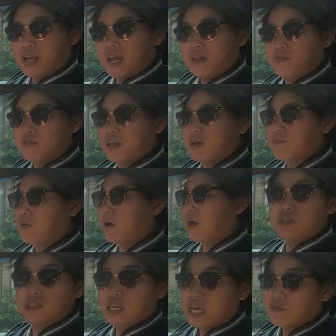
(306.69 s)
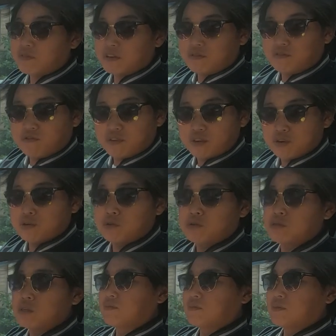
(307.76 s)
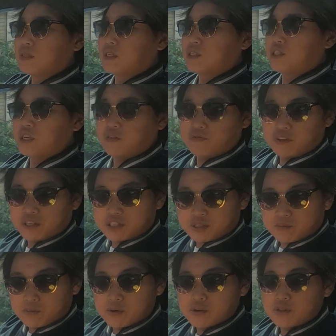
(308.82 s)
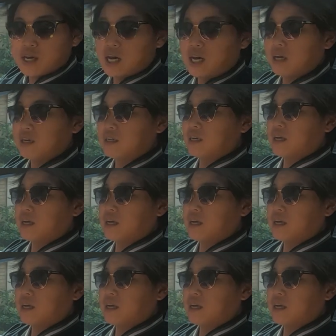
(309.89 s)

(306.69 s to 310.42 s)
and thereby saving fuel, shifting smoother,